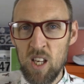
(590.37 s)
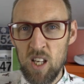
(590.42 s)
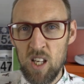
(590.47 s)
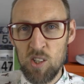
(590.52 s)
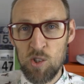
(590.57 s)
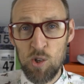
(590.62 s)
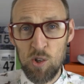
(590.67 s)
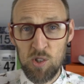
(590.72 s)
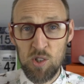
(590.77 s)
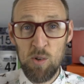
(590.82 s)

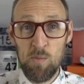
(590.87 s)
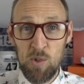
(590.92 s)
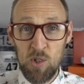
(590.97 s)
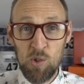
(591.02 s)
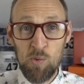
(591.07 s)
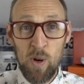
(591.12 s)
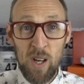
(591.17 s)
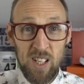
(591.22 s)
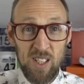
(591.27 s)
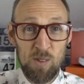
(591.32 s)
It's got some of
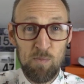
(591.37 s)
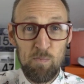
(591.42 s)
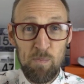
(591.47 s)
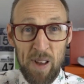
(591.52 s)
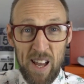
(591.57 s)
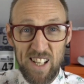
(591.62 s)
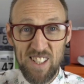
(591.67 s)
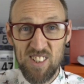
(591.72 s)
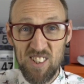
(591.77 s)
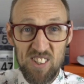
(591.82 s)
Suede's
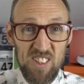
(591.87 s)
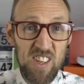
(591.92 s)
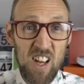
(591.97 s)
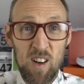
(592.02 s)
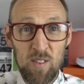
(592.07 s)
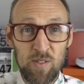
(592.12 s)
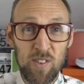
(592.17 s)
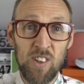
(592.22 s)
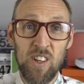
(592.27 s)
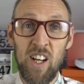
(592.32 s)
best
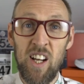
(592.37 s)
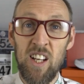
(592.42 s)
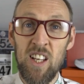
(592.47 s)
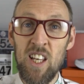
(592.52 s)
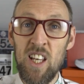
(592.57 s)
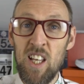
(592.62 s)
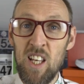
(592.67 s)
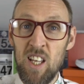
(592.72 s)
stuff on it.